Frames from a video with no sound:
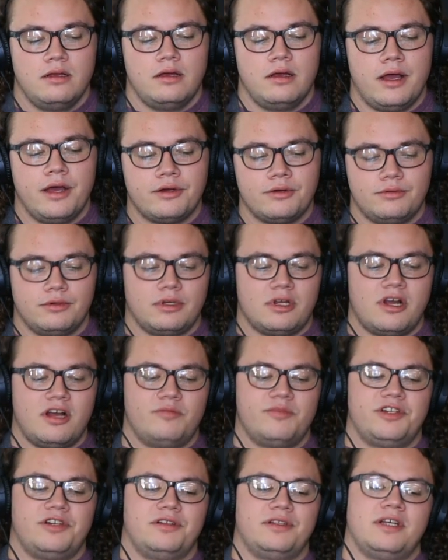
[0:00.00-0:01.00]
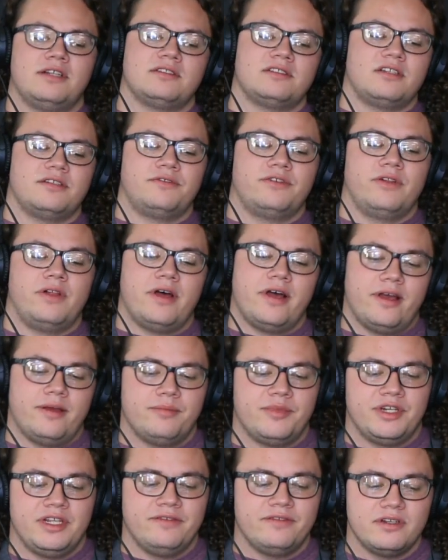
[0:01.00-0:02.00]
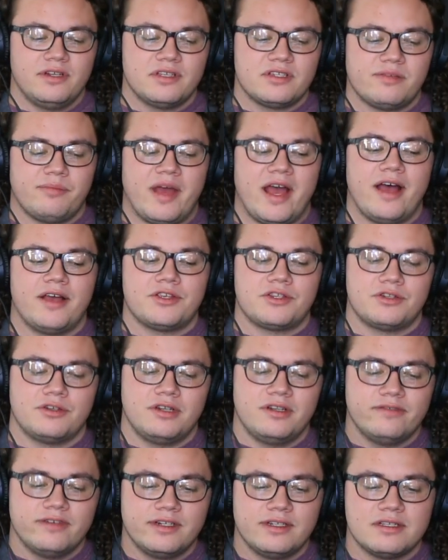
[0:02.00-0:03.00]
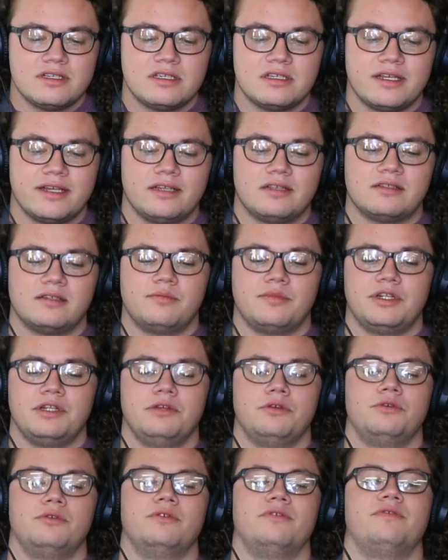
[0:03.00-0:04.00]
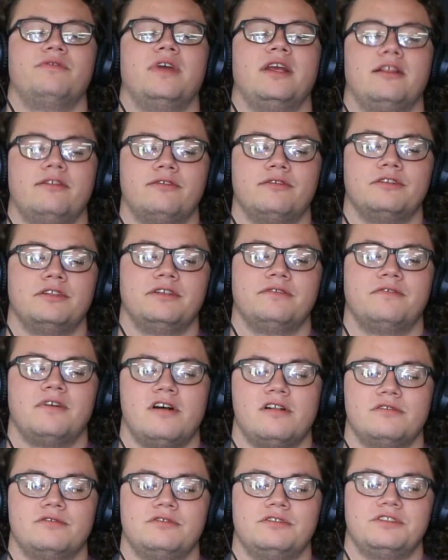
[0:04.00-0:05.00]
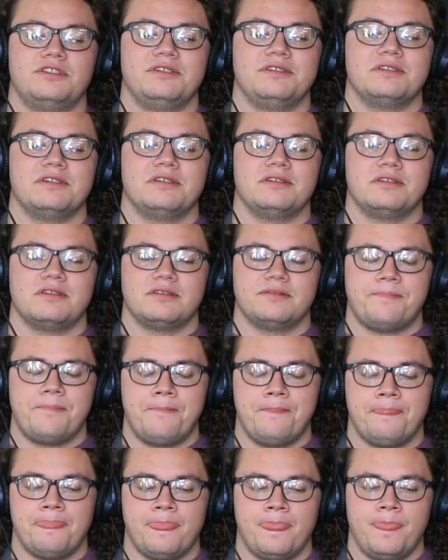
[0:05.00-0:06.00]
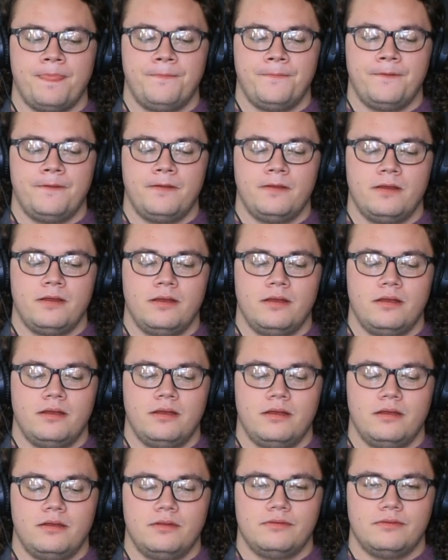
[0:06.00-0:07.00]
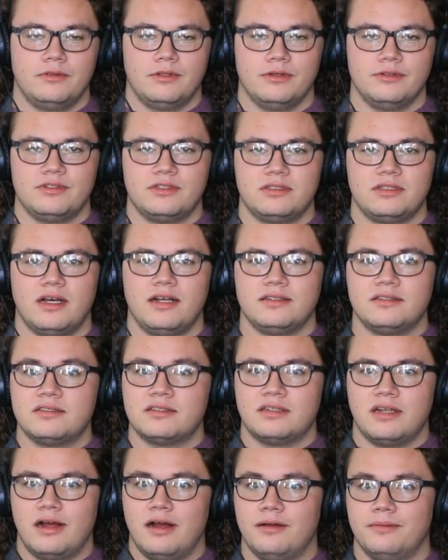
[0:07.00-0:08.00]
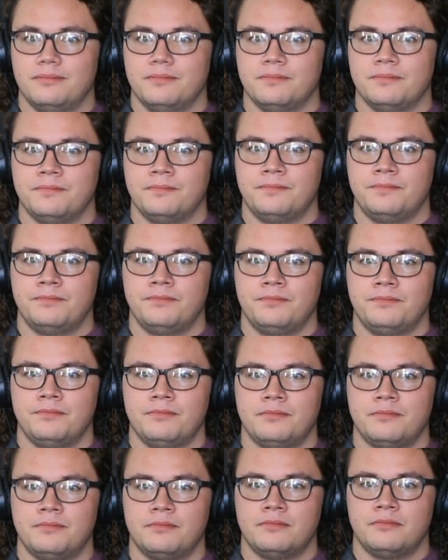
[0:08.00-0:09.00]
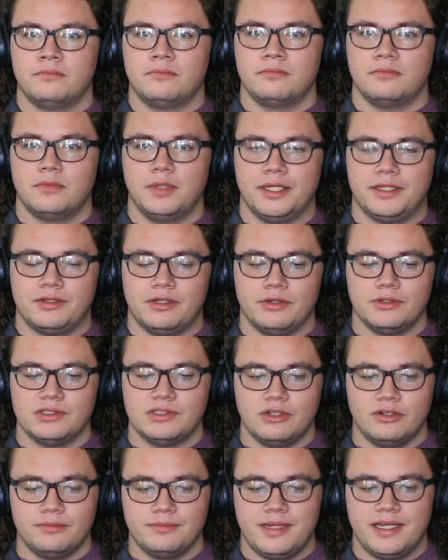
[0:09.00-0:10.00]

I don't comment on that stuff a lot, but even as a pastor, even as like somebody who faithfully follows Jesus, those thoughts come. Like, those don't